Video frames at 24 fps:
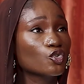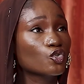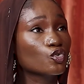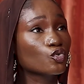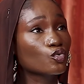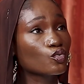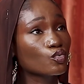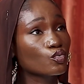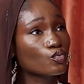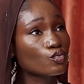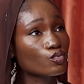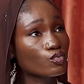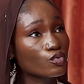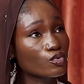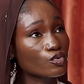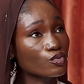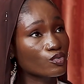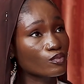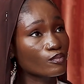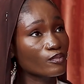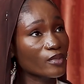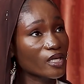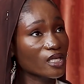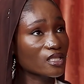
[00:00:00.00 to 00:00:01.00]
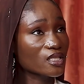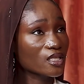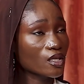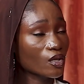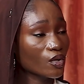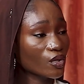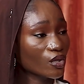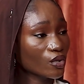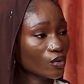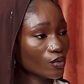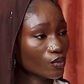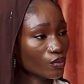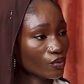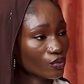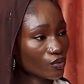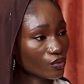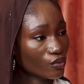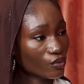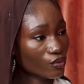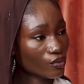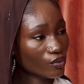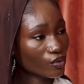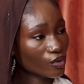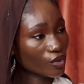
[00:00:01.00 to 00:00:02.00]
huge mental health
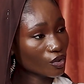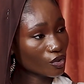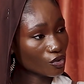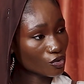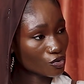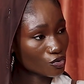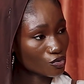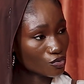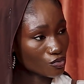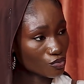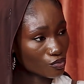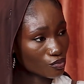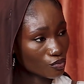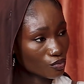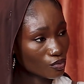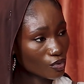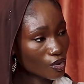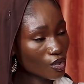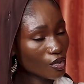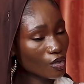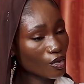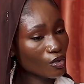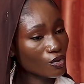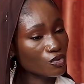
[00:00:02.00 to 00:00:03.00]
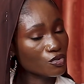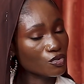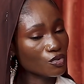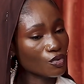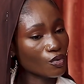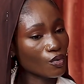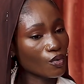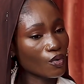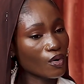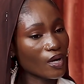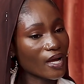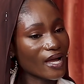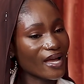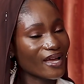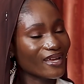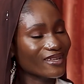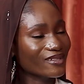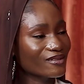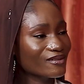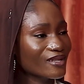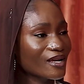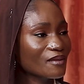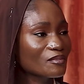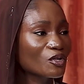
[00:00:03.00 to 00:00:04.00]
issue, so
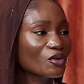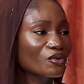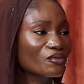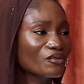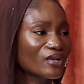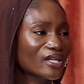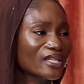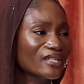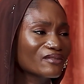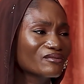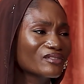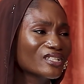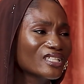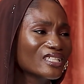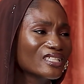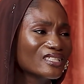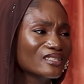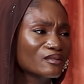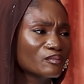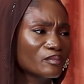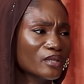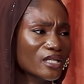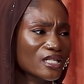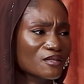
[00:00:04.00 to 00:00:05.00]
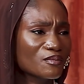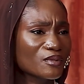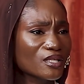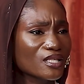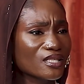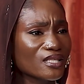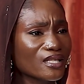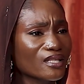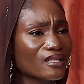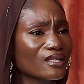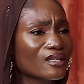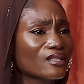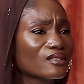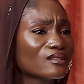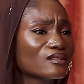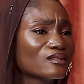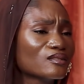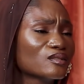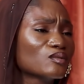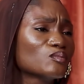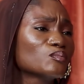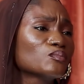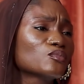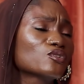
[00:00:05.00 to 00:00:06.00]
I'm not really in the best place. I think
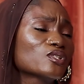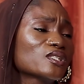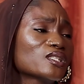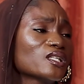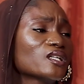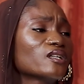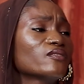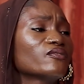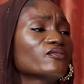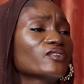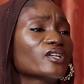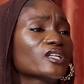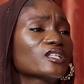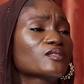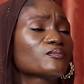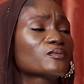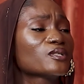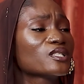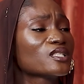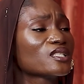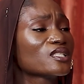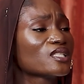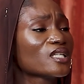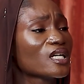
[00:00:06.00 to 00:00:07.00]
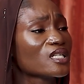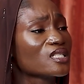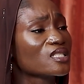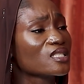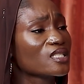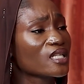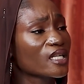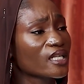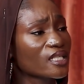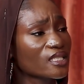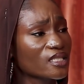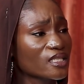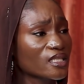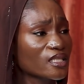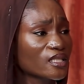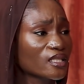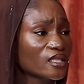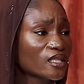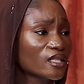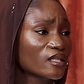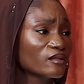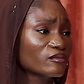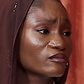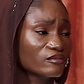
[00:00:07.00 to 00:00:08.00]
the most I've experienced is
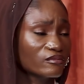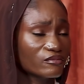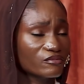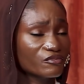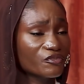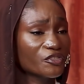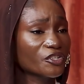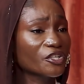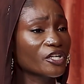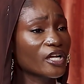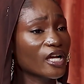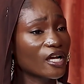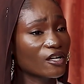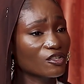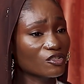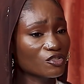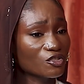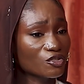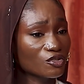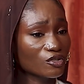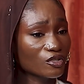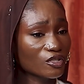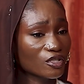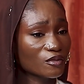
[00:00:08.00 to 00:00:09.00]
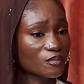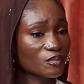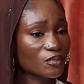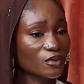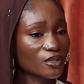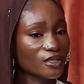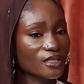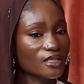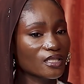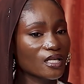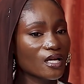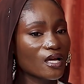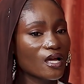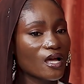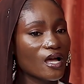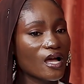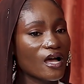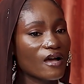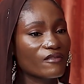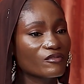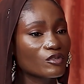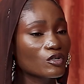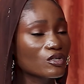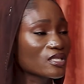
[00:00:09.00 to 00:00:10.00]
anxiety. I'm very anxious, but
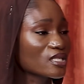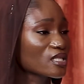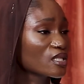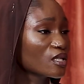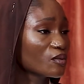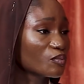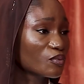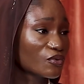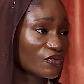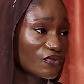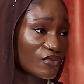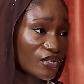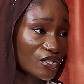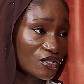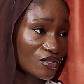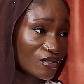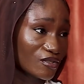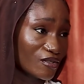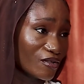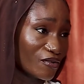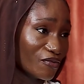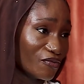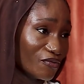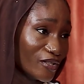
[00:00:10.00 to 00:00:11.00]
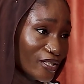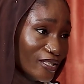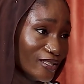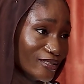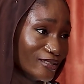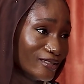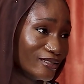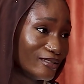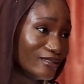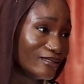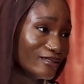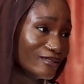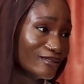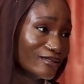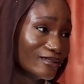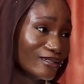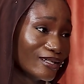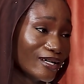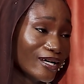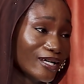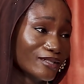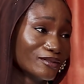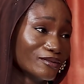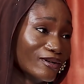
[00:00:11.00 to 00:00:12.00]
I've not seen a professional for it.
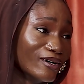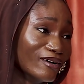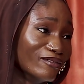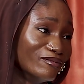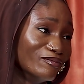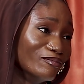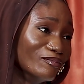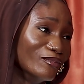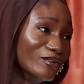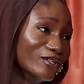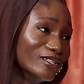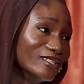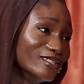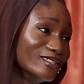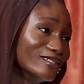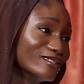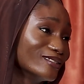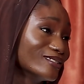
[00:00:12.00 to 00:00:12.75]
I don't have money.